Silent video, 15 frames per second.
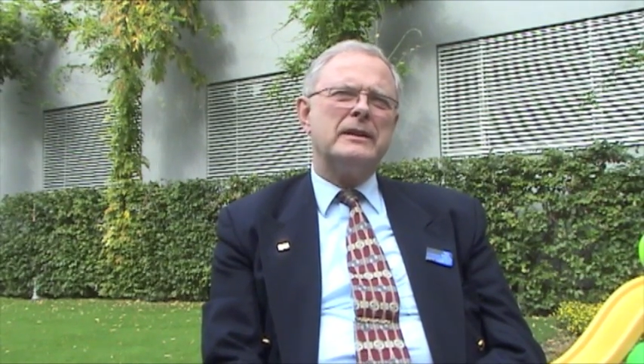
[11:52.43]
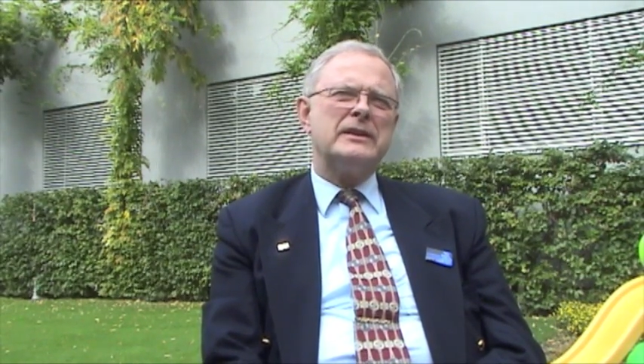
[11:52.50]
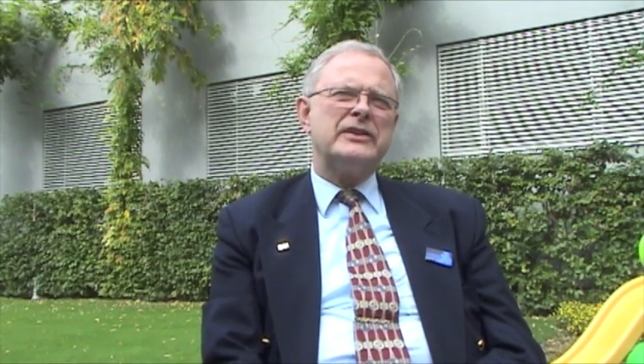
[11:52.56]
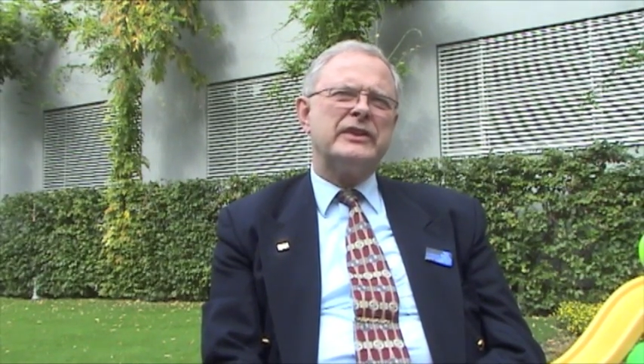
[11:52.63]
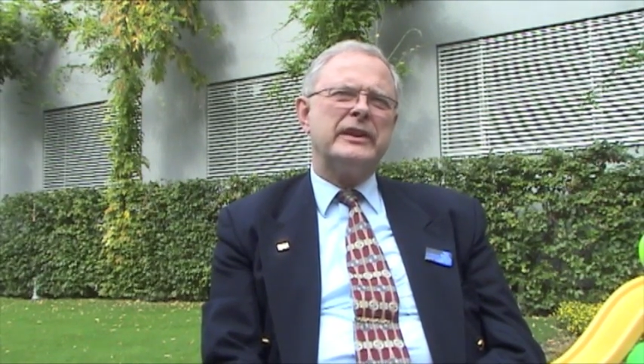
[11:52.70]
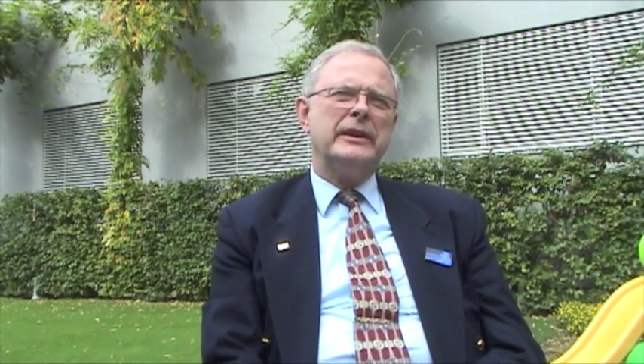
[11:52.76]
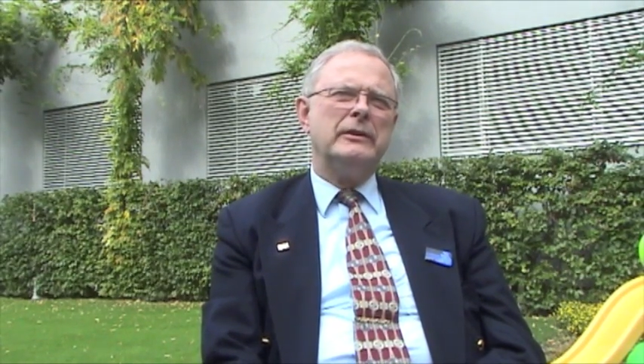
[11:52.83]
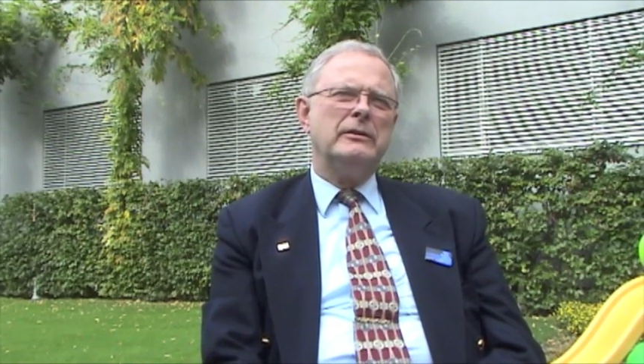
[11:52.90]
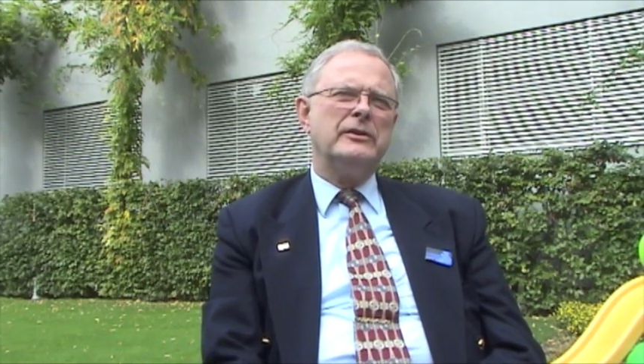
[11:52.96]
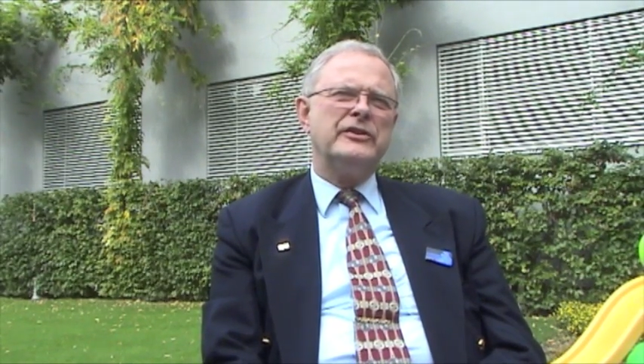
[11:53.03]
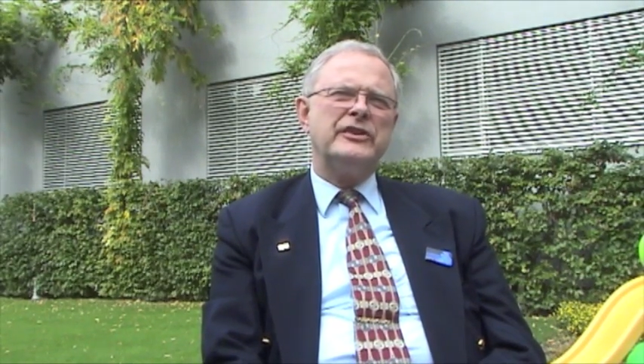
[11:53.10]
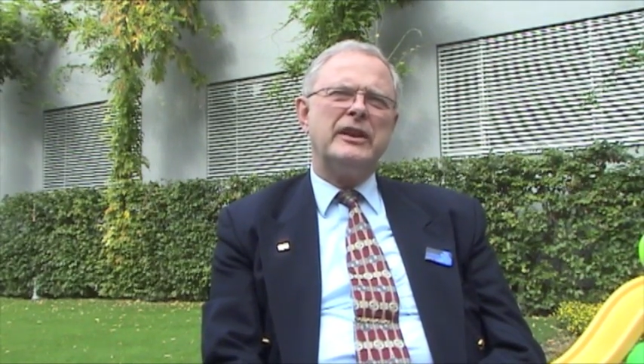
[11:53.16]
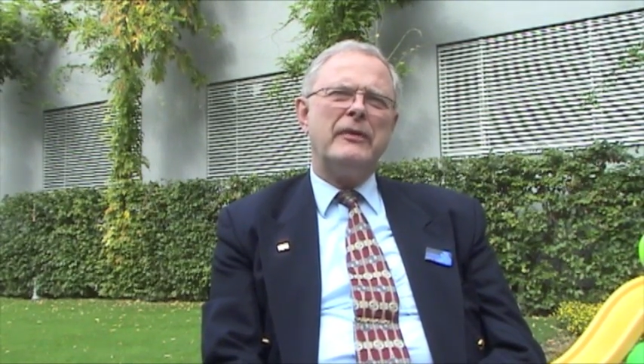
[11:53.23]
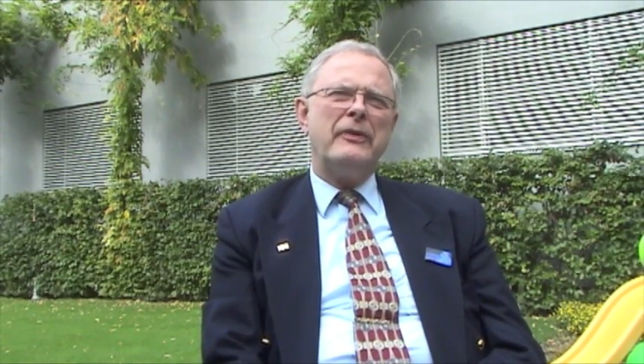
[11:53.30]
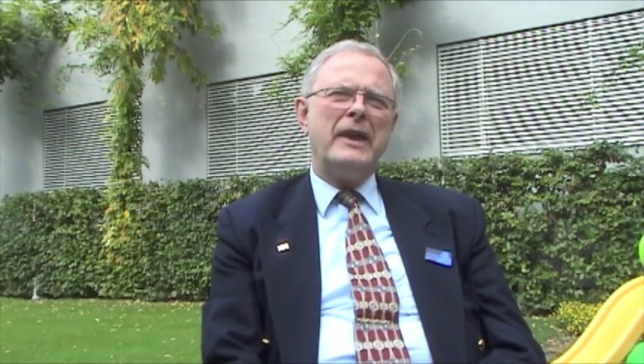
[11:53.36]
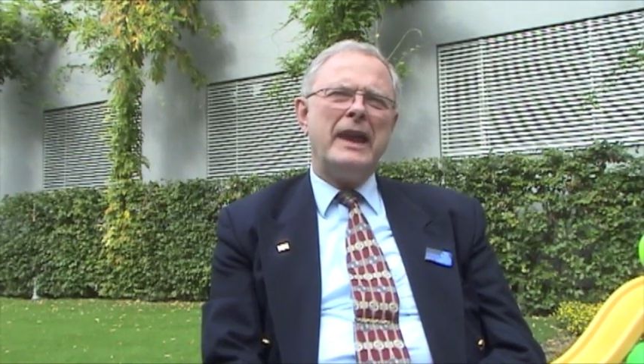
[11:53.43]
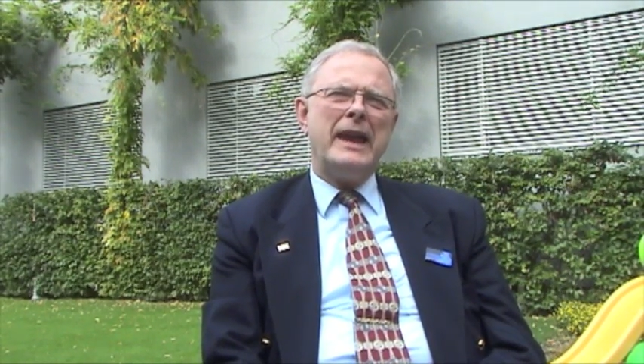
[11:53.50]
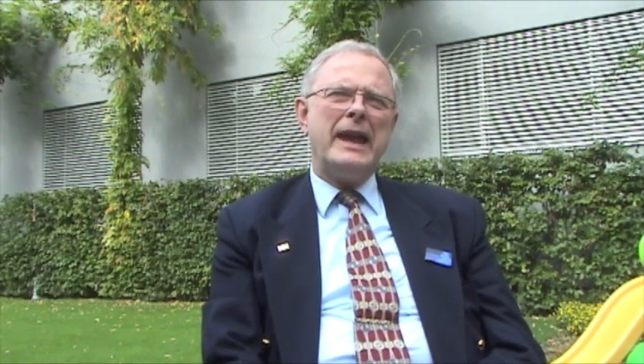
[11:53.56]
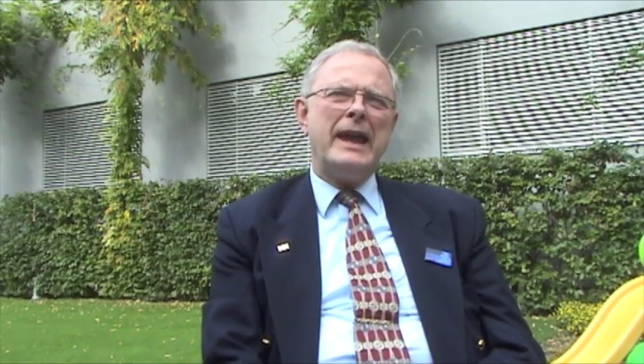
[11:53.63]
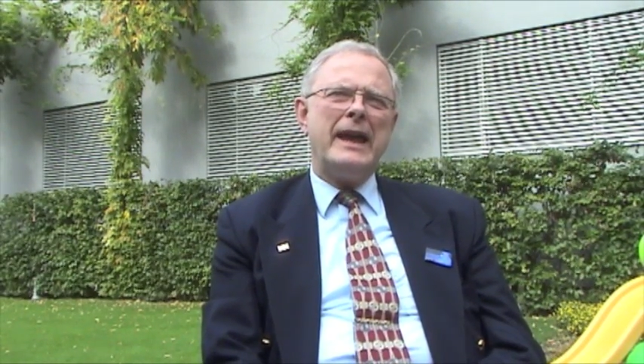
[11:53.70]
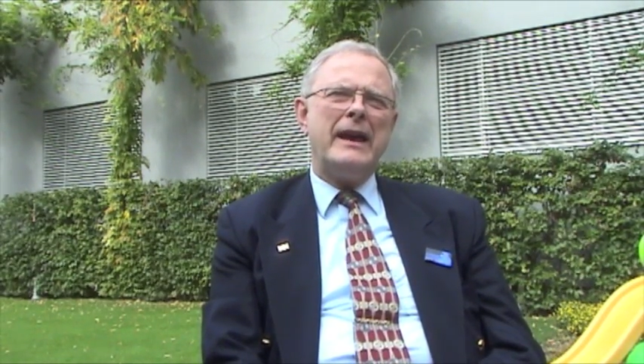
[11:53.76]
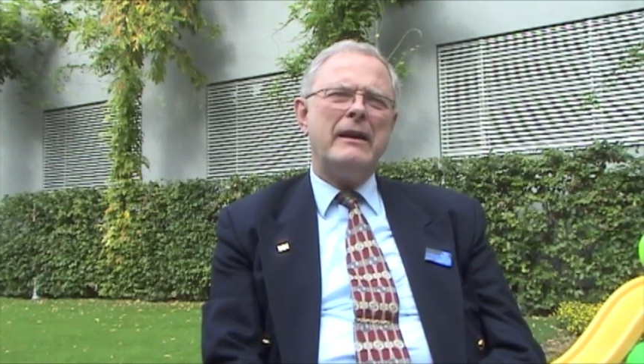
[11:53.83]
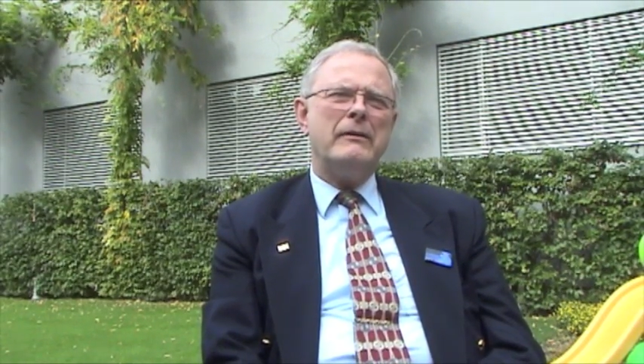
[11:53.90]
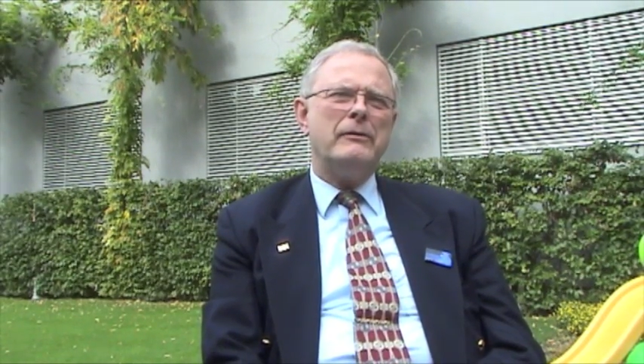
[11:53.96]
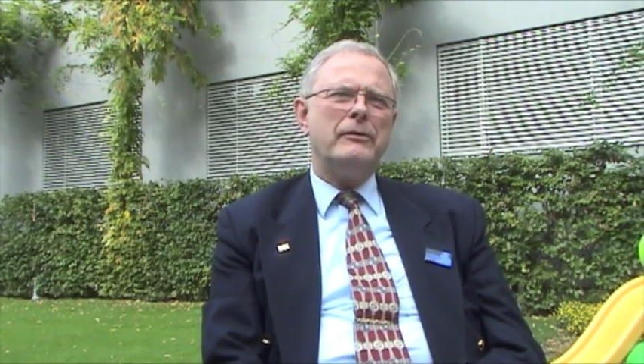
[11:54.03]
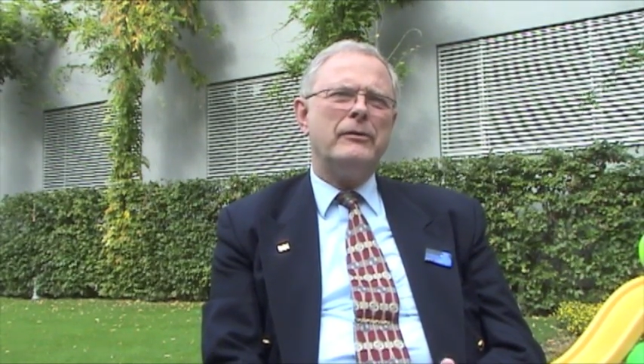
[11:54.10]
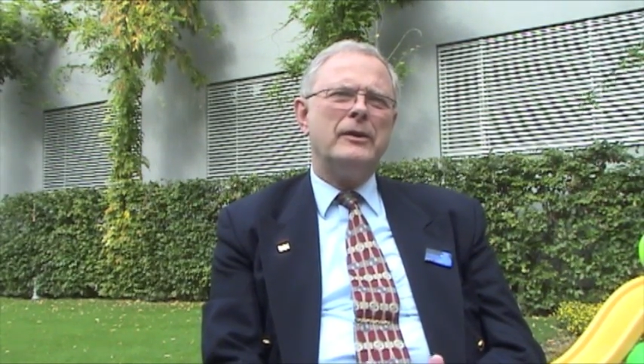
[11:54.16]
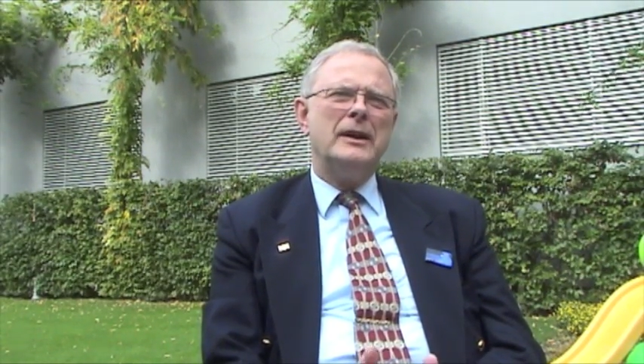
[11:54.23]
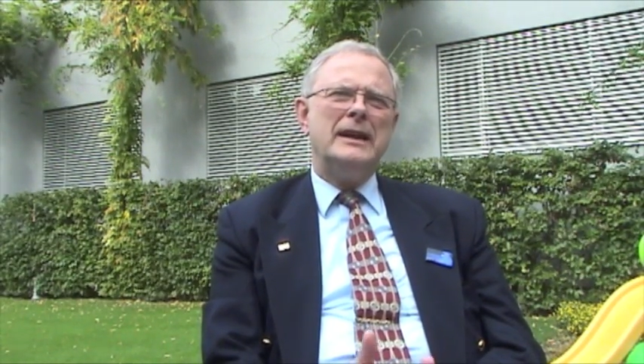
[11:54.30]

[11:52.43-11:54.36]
that skills that they have